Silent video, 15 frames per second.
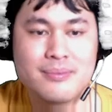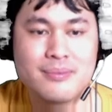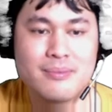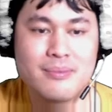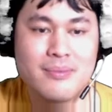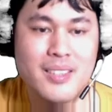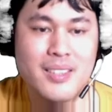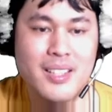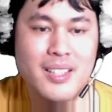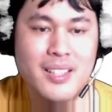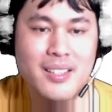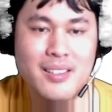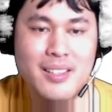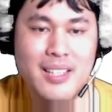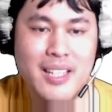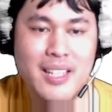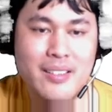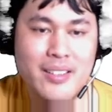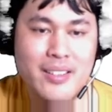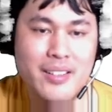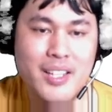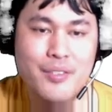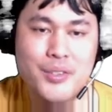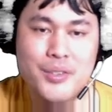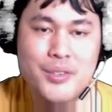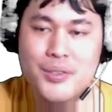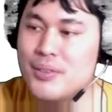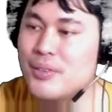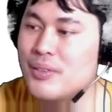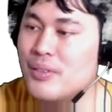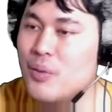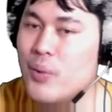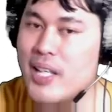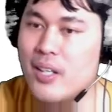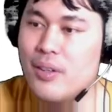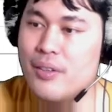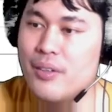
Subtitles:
Does it give you 1 or 0?